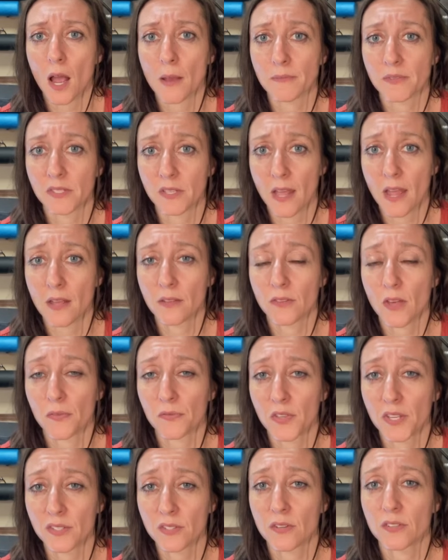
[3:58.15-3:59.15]
I'm saying
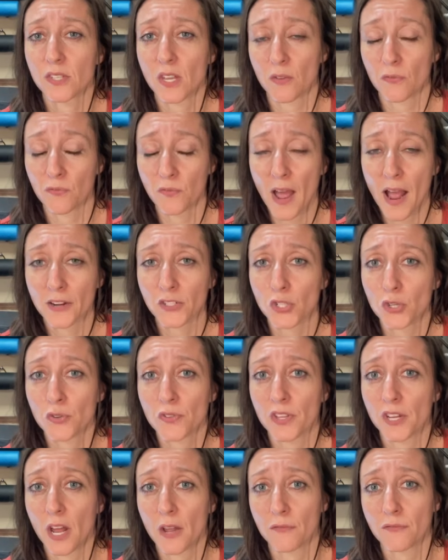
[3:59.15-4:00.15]
that this is a factor
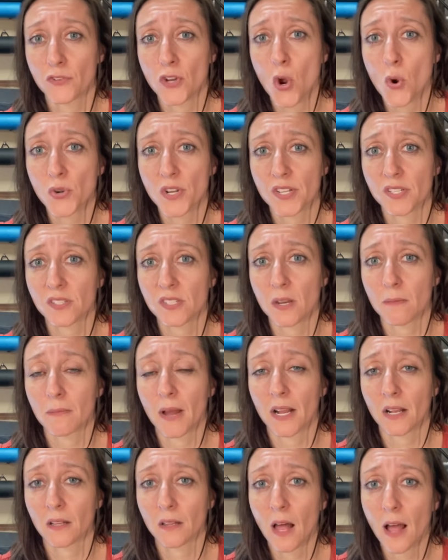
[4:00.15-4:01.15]
that I've noticed in
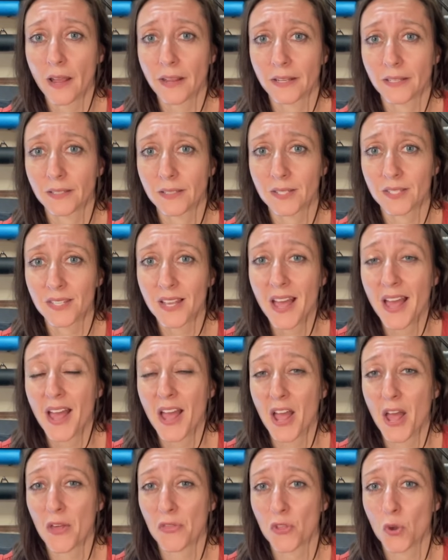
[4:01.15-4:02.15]
my clients,
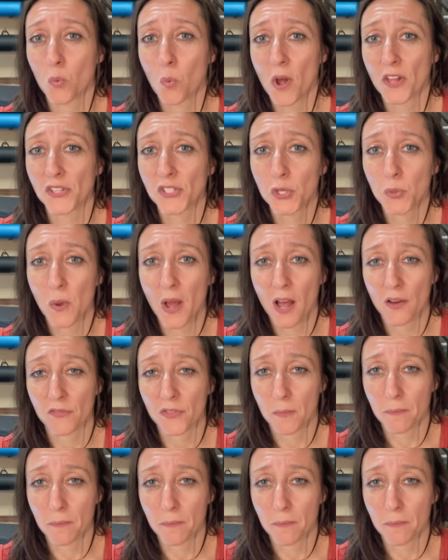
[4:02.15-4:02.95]
and the ones who have the